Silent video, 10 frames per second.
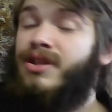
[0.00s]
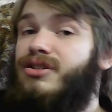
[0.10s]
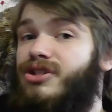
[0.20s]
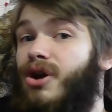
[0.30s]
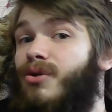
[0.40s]

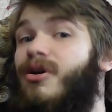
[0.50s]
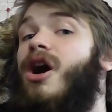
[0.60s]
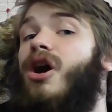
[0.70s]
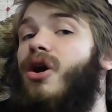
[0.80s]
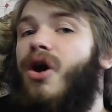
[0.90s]
So,
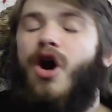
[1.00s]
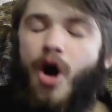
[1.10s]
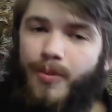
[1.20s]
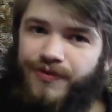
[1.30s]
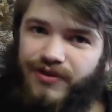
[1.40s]

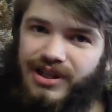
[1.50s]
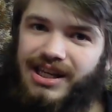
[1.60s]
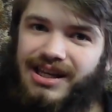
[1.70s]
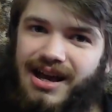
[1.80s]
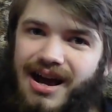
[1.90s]

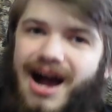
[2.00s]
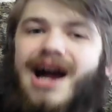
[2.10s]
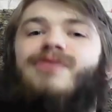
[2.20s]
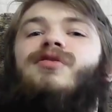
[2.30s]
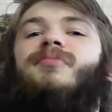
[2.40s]
hopefully,
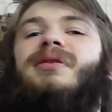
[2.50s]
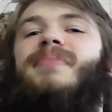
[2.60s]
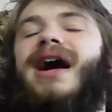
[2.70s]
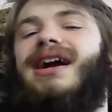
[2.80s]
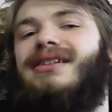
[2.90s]
I will be
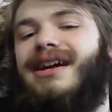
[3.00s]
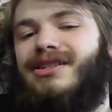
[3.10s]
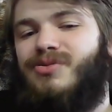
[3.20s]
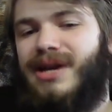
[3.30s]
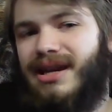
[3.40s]
back
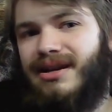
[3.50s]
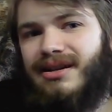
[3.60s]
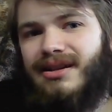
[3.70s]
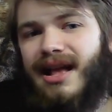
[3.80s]
next week.